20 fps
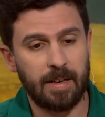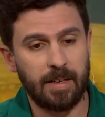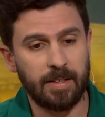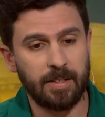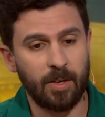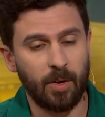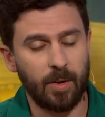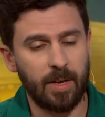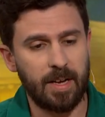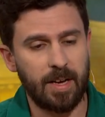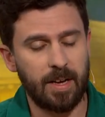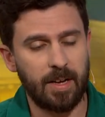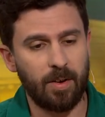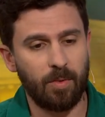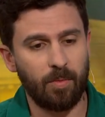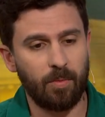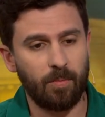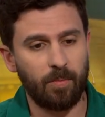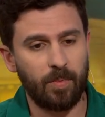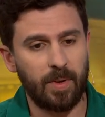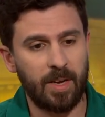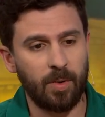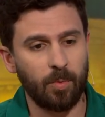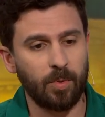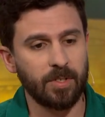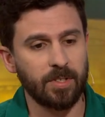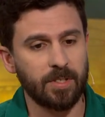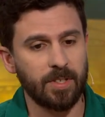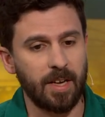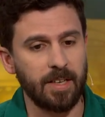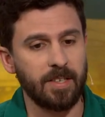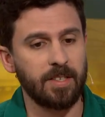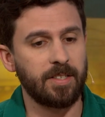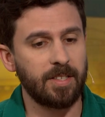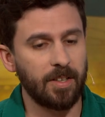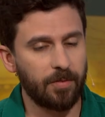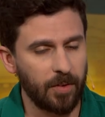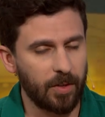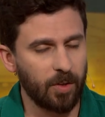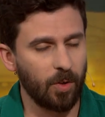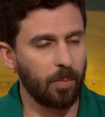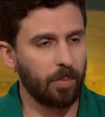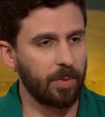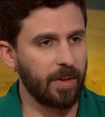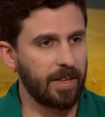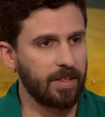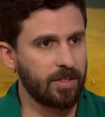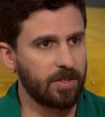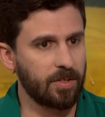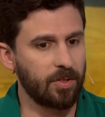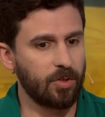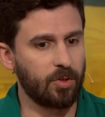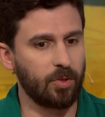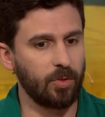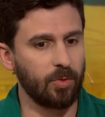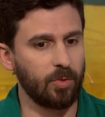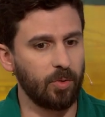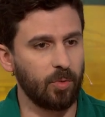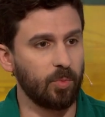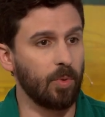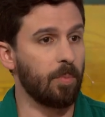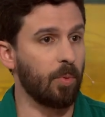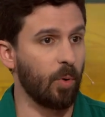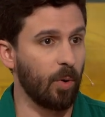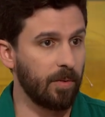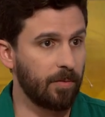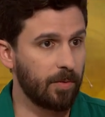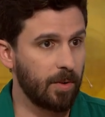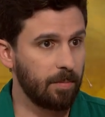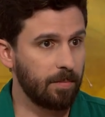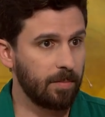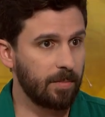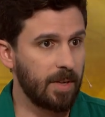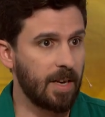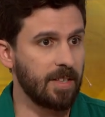You know, it was a difficult place to report from.